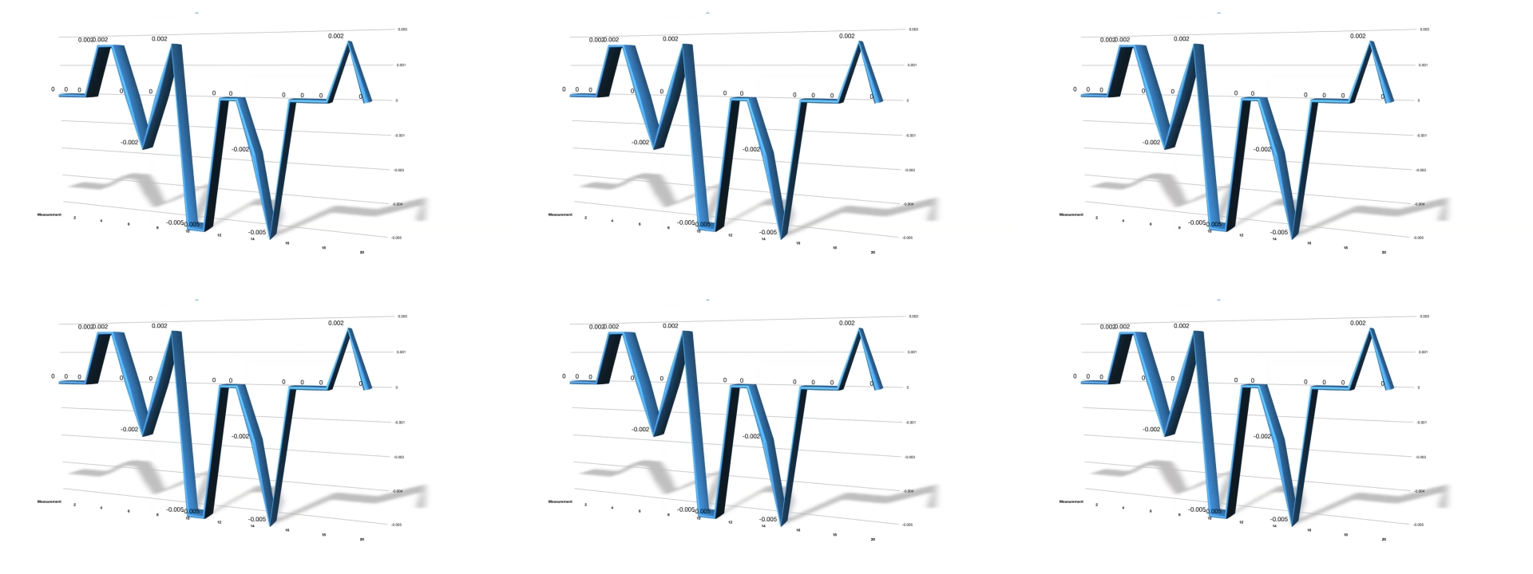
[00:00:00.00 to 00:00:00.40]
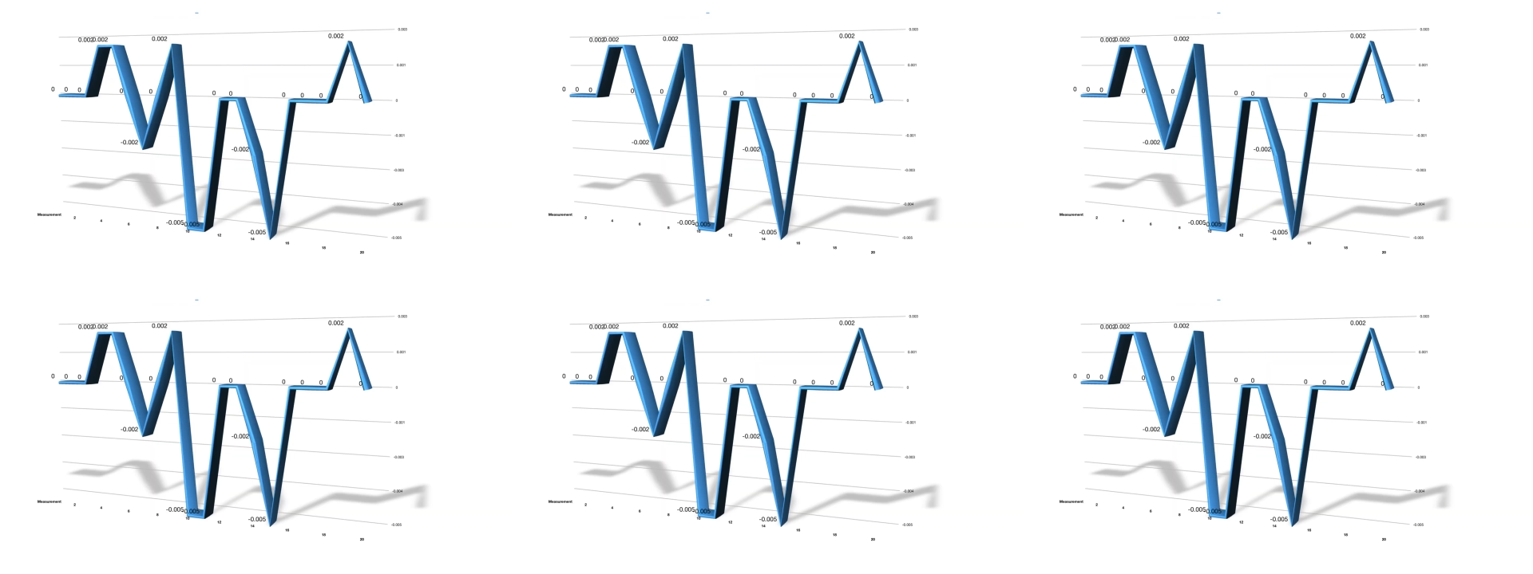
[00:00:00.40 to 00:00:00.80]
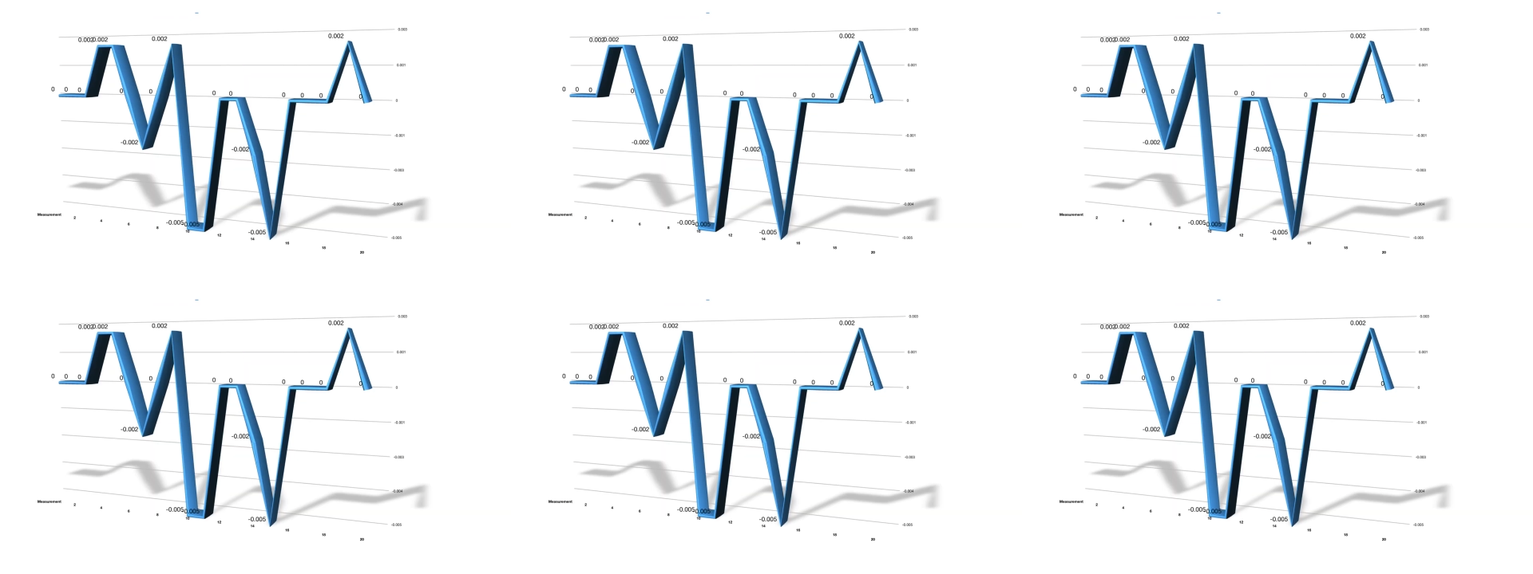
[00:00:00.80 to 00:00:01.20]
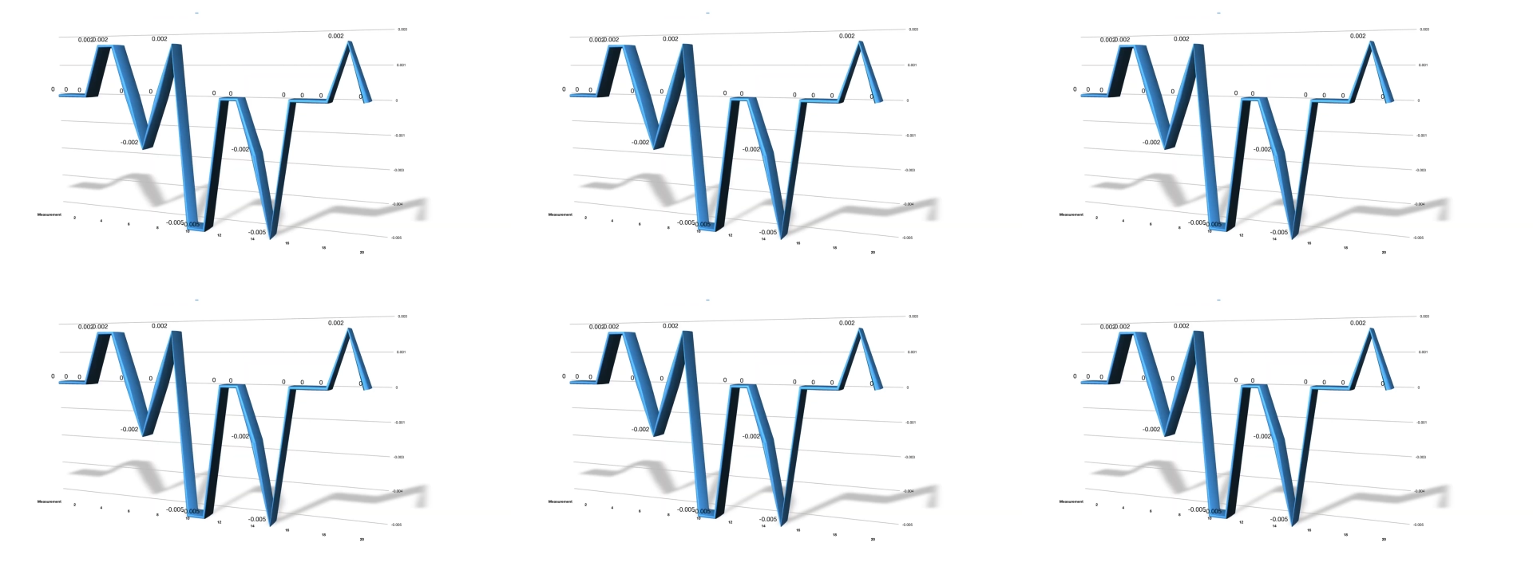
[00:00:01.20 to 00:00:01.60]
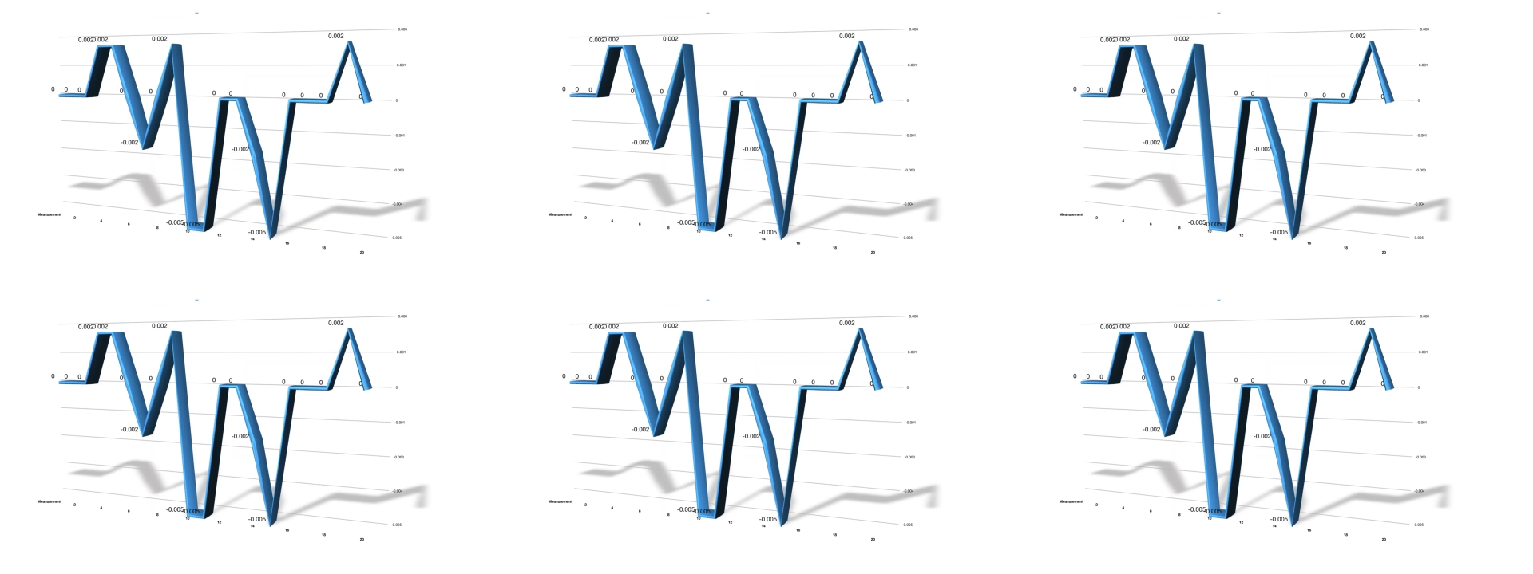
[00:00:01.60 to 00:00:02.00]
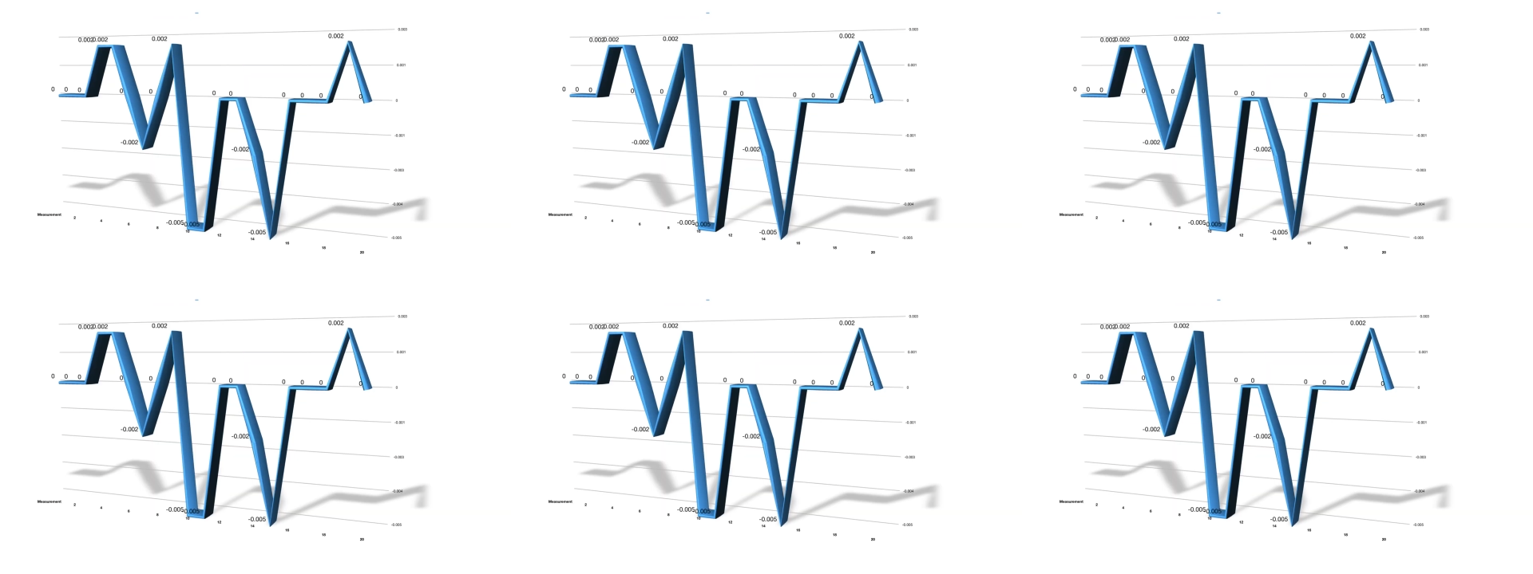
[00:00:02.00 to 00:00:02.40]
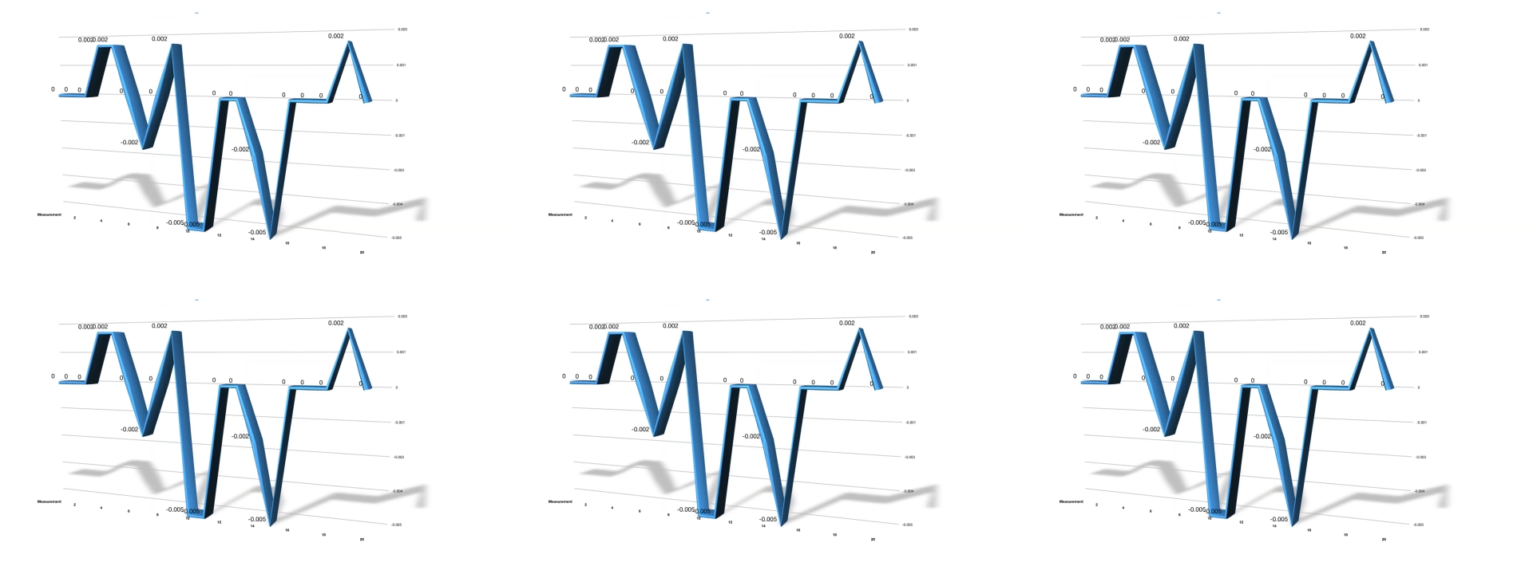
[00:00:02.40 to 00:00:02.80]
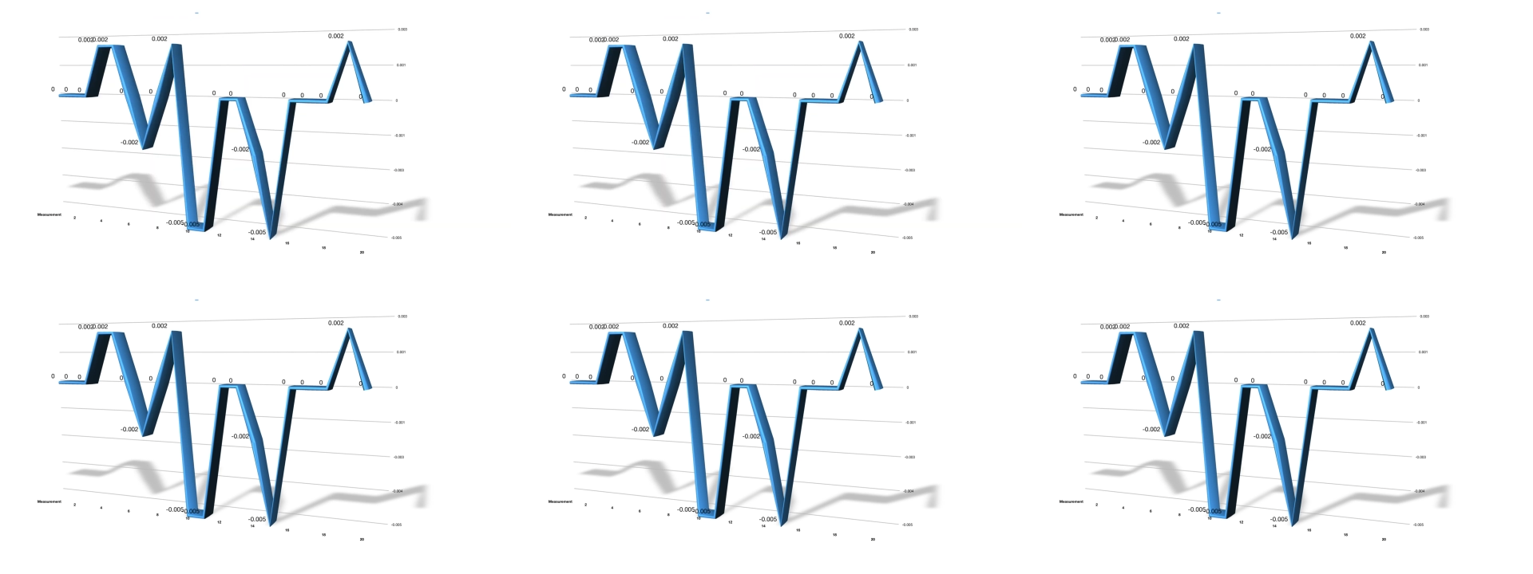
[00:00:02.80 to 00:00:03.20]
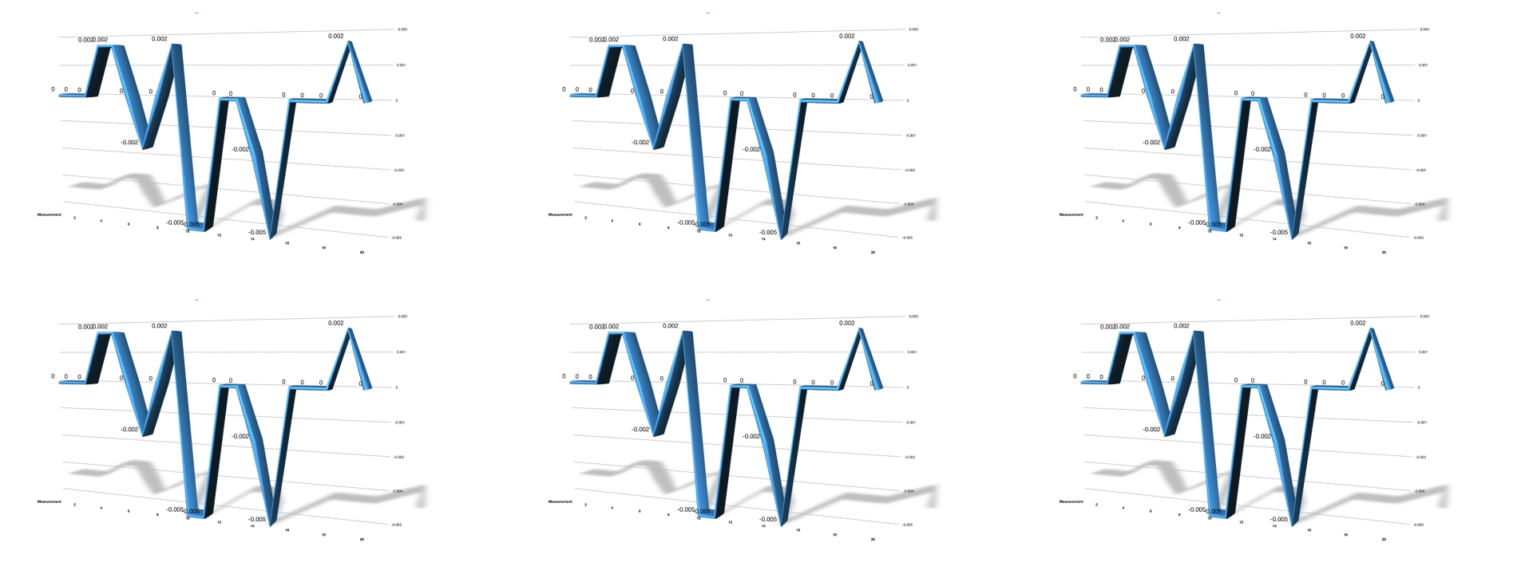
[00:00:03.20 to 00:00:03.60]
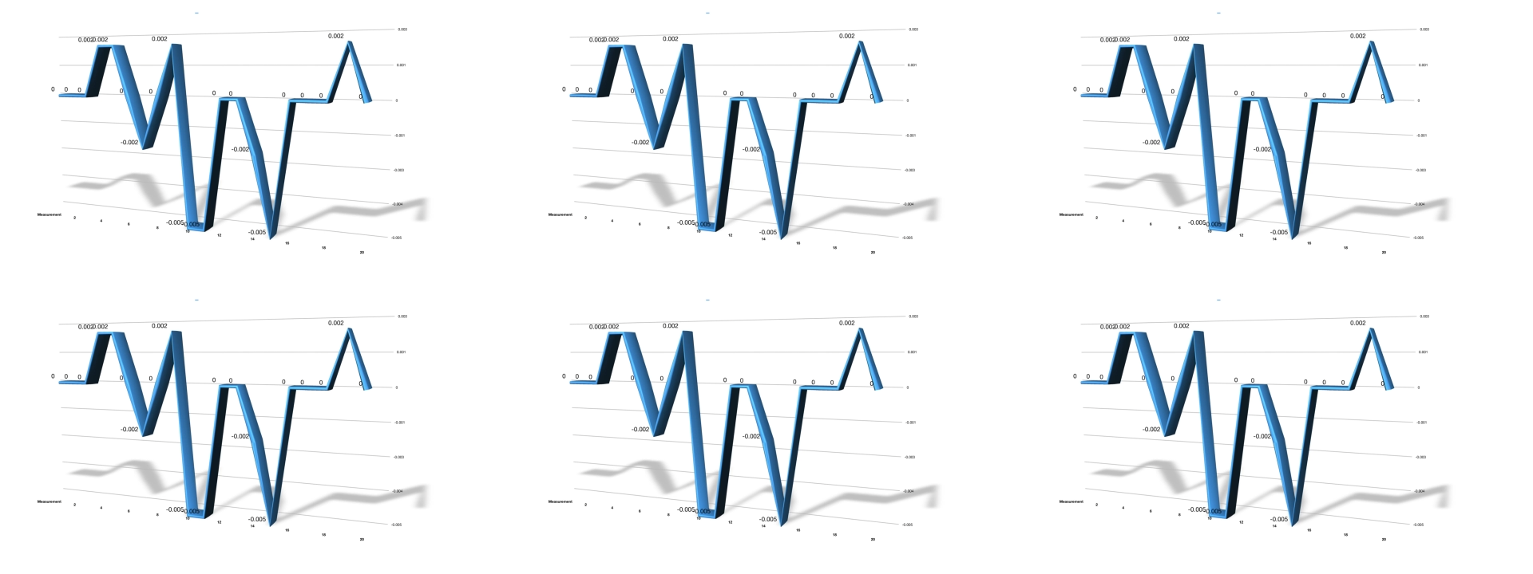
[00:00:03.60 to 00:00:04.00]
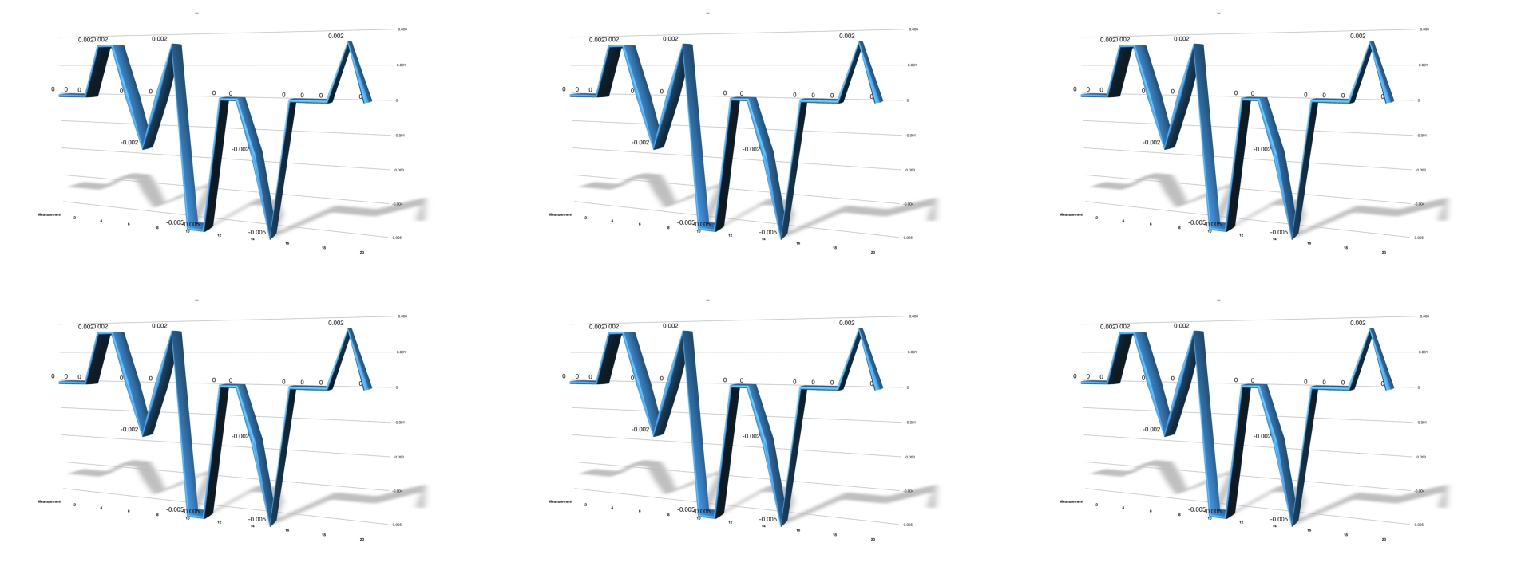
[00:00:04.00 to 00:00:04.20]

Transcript: (no speaker visible)